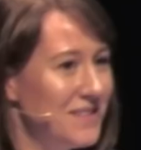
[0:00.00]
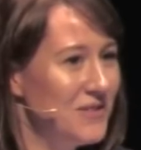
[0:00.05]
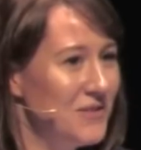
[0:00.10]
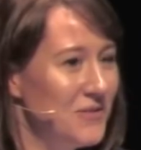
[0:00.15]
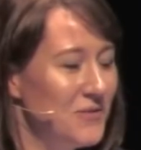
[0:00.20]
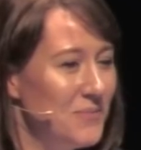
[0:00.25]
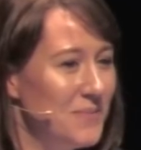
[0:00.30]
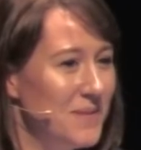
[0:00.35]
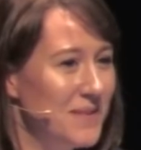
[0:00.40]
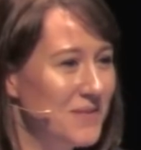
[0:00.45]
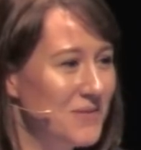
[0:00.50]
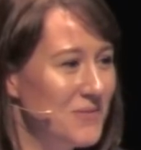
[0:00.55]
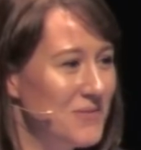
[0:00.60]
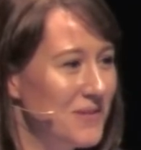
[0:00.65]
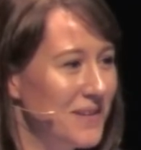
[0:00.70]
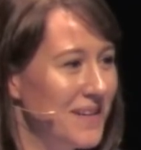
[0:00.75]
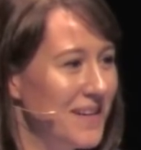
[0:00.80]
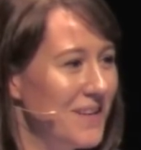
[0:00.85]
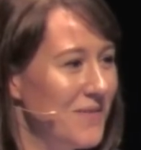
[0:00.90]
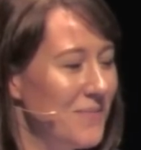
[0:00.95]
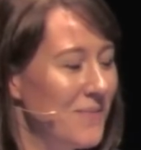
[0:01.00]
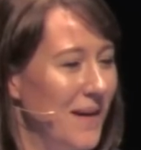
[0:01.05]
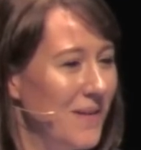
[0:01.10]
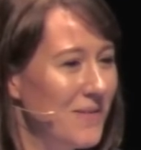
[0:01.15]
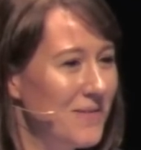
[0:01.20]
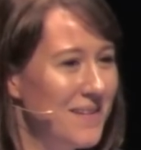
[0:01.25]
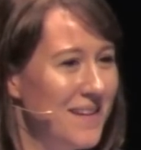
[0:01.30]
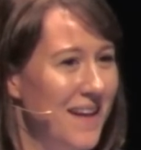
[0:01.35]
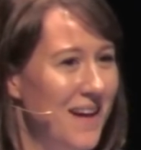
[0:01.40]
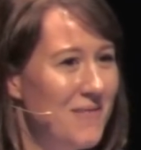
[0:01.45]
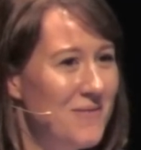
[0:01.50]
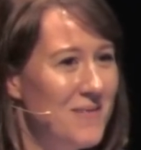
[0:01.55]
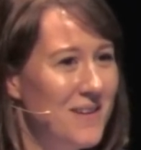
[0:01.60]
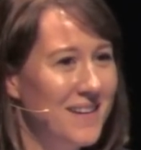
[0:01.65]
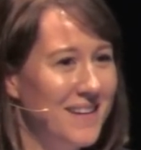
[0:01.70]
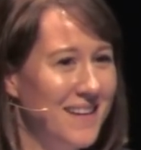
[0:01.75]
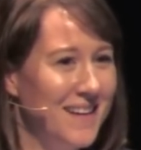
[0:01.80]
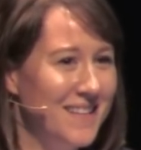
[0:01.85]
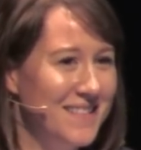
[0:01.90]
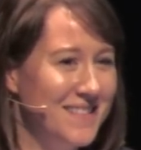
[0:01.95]
to be talking about
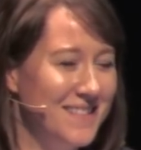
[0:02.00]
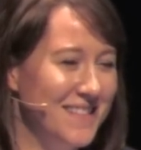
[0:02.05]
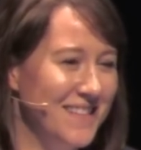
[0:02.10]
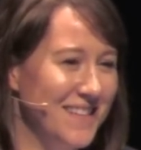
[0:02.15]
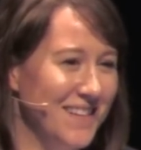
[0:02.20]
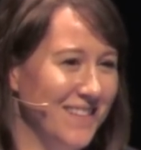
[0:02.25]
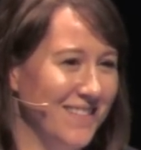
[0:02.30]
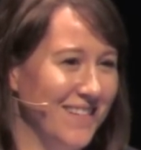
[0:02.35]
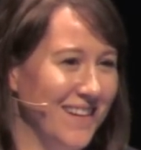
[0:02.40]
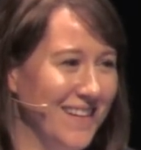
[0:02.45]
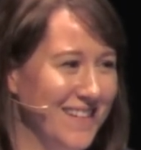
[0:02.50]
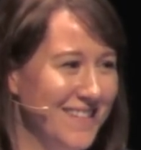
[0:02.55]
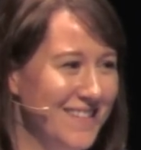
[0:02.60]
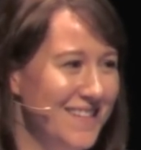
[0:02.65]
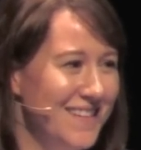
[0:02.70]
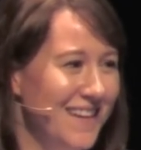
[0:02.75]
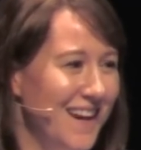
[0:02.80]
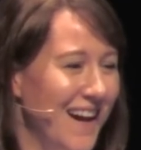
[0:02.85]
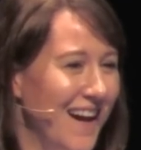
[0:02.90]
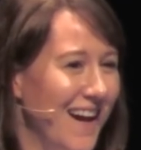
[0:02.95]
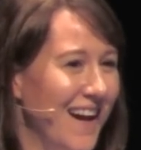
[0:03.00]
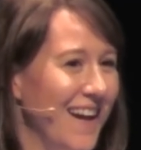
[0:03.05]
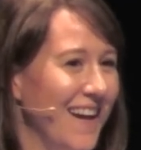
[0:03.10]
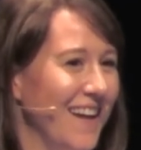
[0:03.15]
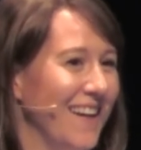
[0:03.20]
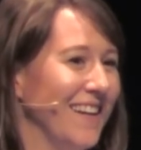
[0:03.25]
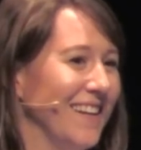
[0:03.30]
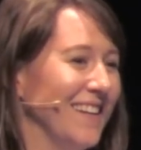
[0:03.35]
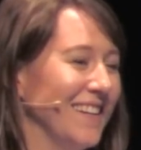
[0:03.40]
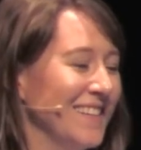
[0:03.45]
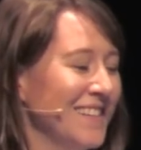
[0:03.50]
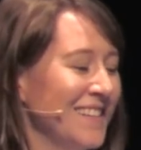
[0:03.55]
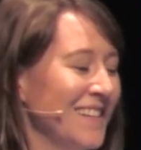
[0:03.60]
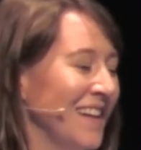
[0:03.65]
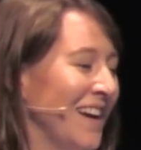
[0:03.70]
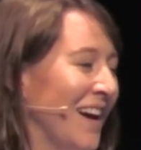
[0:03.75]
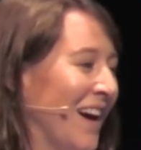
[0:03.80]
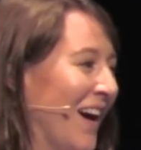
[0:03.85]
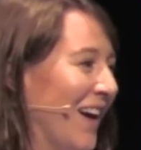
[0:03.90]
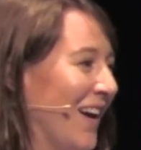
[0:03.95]
network engineering. Yay!
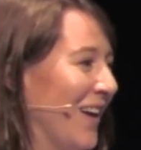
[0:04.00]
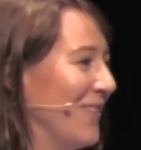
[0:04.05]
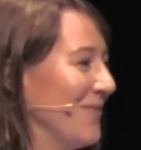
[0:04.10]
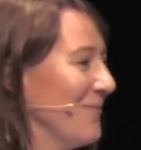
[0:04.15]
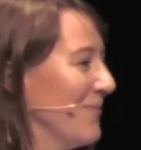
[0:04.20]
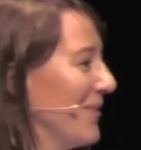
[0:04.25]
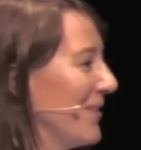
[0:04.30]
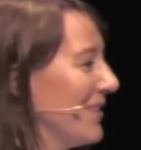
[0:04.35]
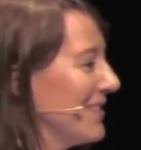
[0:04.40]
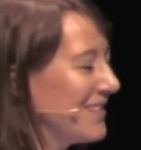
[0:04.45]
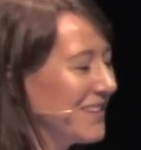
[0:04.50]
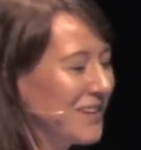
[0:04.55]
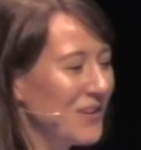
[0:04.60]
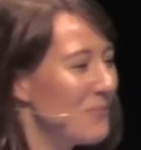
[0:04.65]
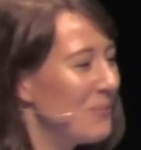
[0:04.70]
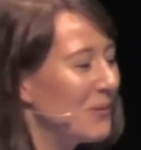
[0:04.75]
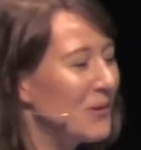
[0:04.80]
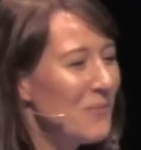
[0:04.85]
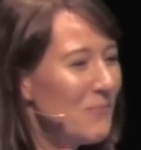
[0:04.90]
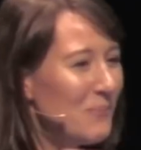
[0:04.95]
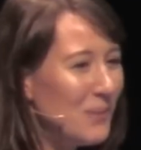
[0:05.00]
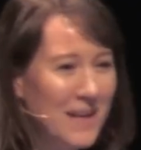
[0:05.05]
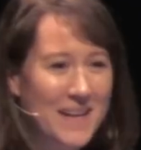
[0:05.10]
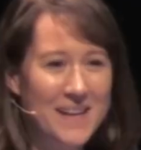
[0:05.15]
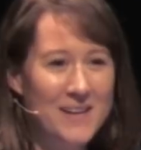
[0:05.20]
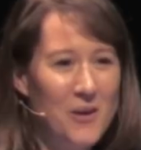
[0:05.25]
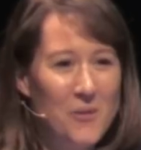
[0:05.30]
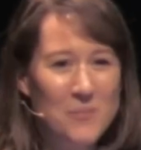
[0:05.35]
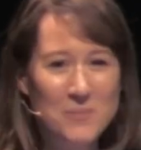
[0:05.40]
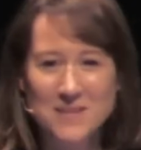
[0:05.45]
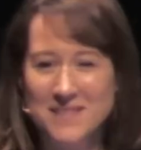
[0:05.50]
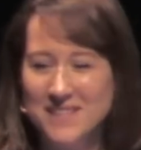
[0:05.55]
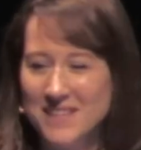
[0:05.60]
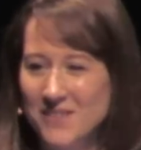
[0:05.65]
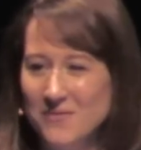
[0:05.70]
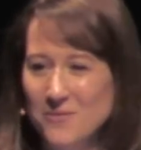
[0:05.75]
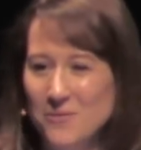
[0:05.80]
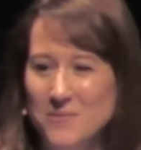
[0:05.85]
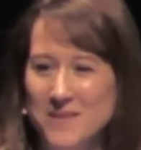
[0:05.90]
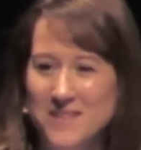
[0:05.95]
It's like a complete opposite
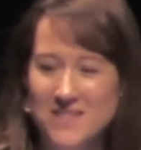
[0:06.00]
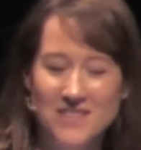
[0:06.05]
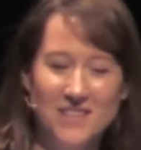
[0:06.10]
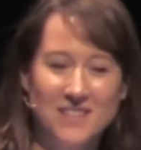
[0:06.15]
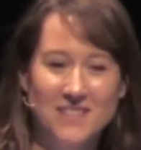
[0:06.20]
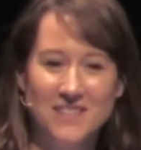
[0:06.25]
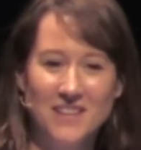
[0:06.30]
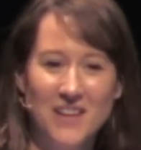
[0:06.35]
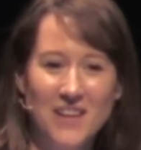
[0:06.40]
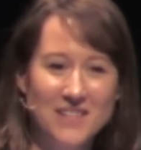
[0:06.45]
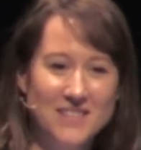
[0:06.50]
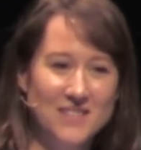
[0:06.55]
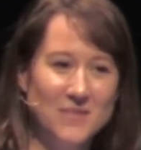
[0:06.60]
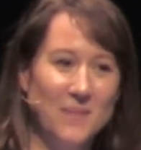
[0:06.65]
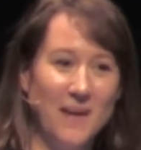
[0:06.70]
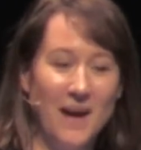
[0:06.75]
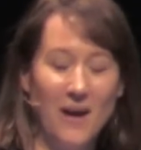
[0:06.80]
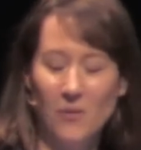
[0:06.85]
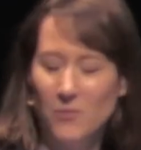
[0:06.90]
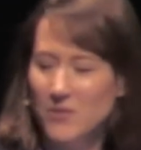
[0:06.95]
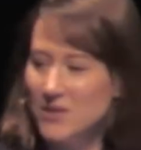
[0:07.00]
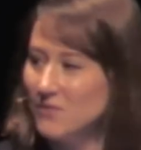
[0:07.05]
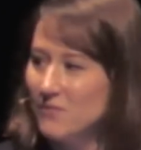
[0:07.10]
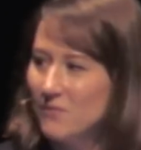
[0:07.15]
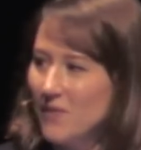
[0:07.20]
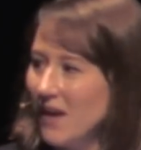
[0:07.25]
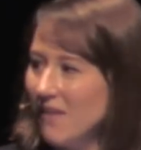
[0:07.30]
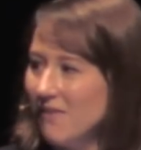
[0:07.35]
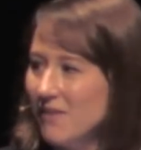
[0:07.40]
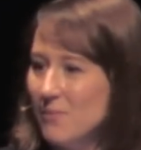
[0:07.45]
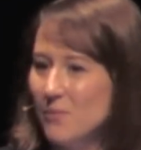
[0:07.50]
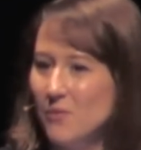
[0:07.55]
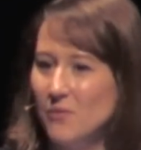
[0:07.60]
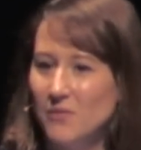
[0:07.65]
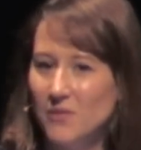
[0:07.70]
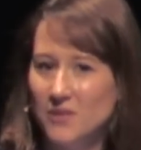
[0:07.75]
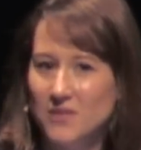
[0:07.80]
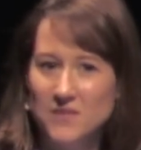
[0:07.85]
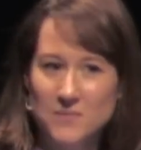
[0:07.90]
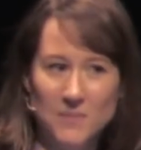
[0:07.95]
of what we just learned about, which is variable
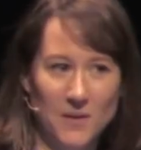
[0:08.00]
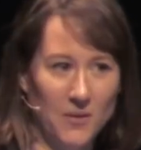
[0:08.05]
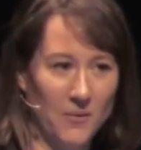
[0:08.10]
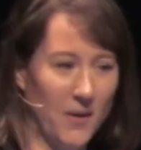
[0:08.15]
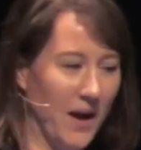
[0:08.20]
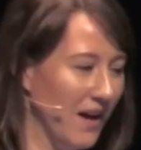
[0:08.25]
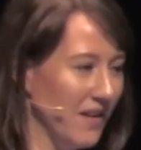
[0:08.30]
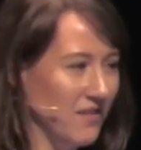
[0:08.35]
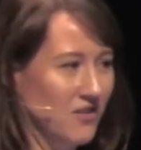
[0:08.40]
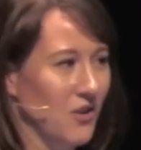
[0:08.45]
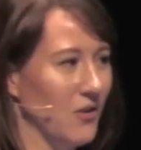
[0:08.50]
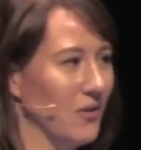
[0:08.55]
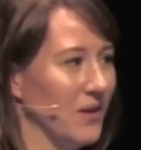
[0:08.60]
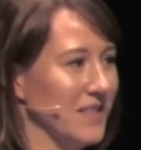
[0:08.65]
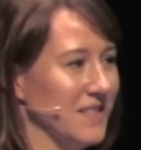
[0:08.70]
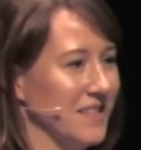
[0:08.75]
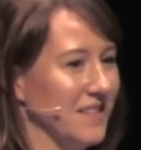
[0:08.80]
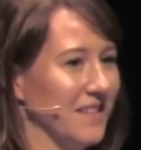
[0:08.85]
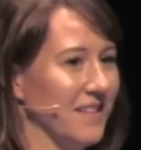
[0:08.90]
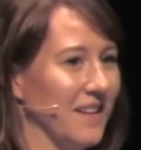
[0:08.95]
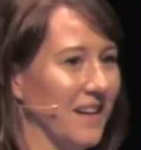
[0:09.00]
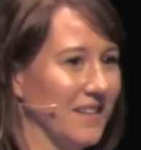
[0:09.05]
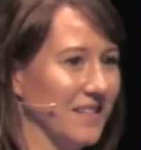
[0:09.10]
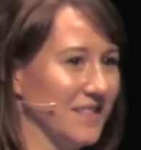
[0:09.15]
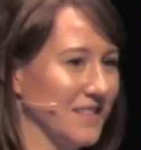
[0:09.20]
fonts, by the way. I had no idea that that